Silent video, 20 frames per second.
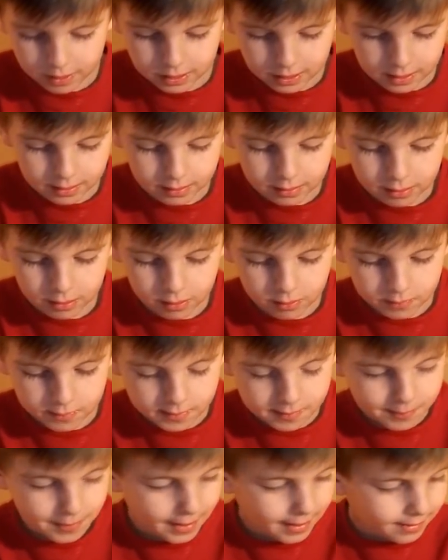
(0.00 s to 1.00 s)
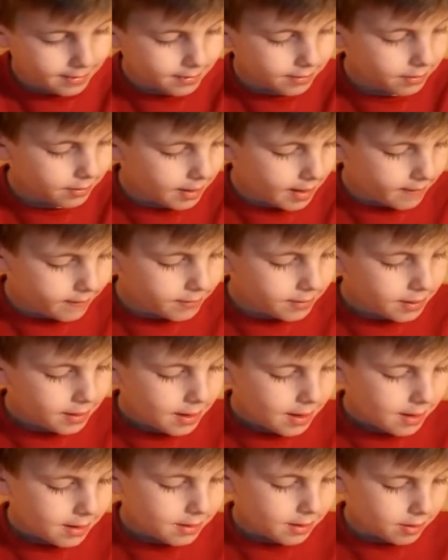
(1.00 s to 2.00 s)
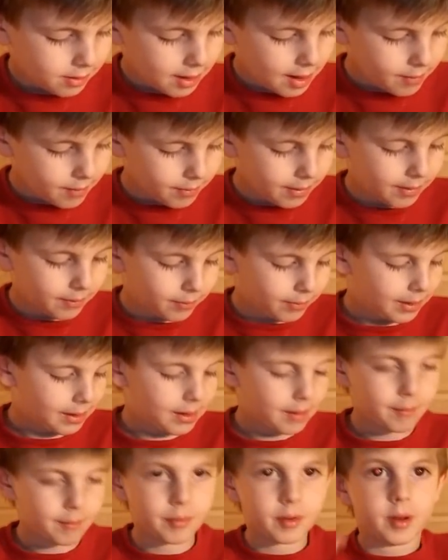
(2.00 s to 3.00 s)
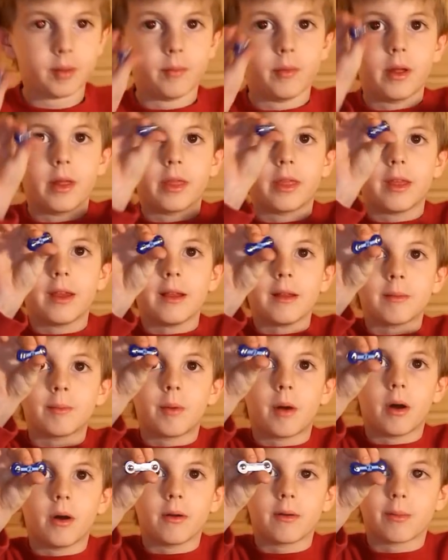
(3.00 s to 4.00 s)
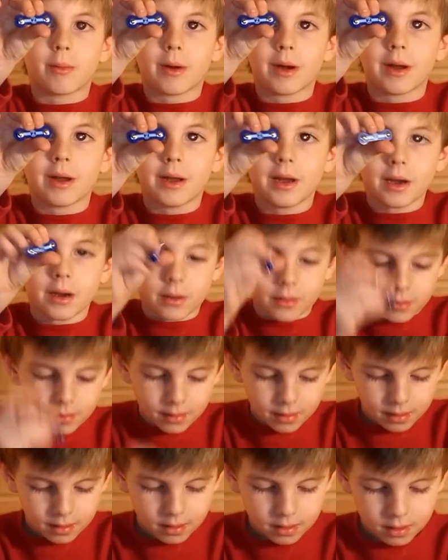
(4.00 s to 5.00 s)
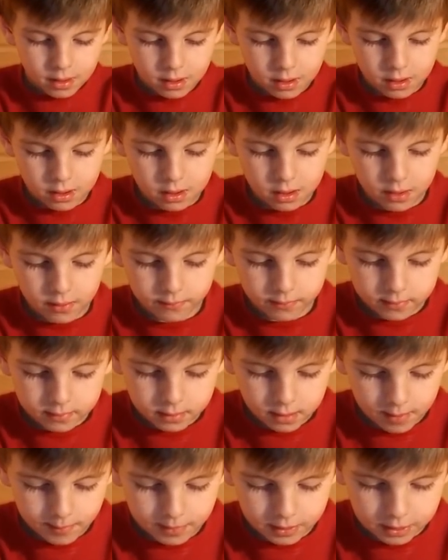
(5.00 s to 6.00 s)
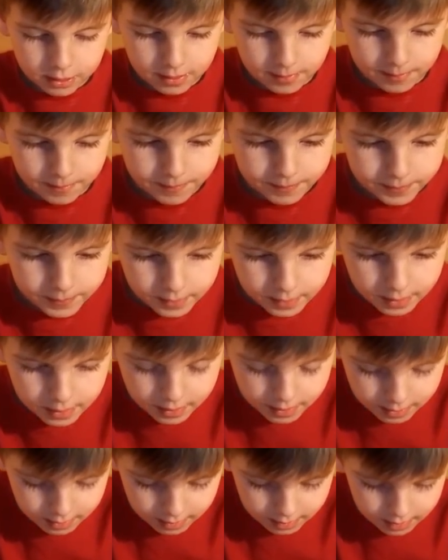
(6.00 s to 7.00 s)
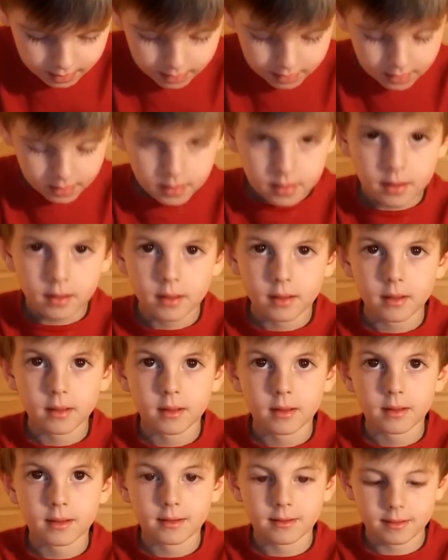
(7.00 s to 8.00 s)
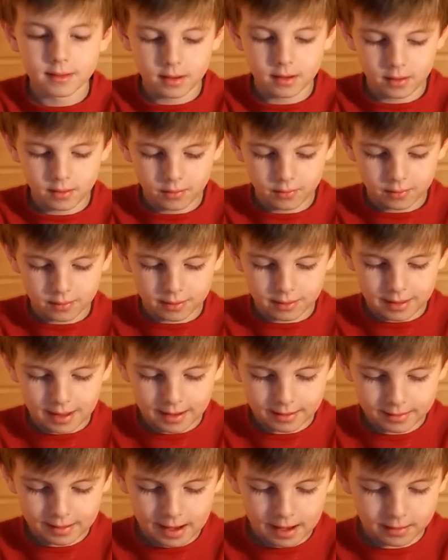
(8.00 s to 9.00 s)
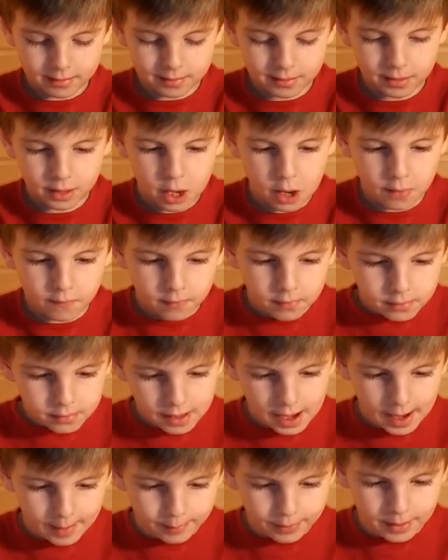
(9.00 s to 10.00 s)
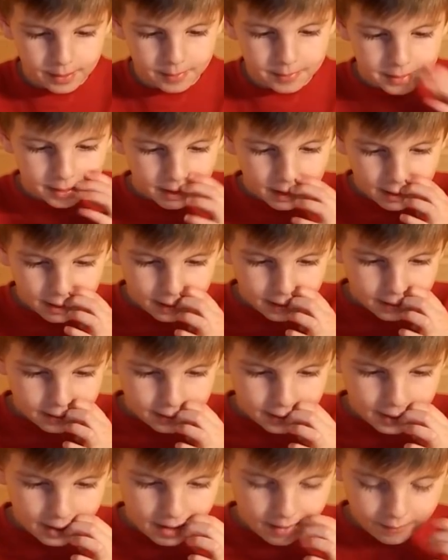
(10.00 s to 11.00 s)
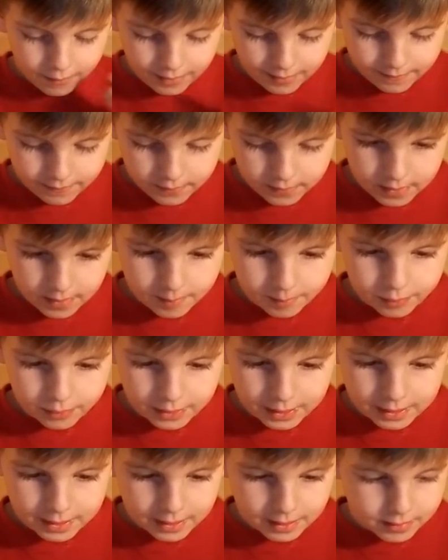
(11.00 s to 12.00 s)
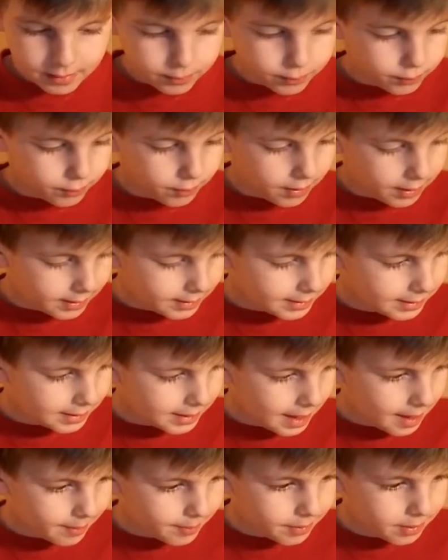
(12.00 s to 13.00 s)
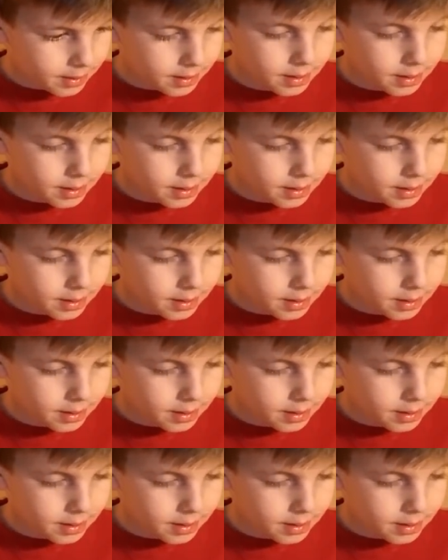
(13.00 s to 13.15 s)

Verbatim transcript: with a two space left so that way we can put one of these bars right here over top of them. So that's how to overlap them and we completed one step.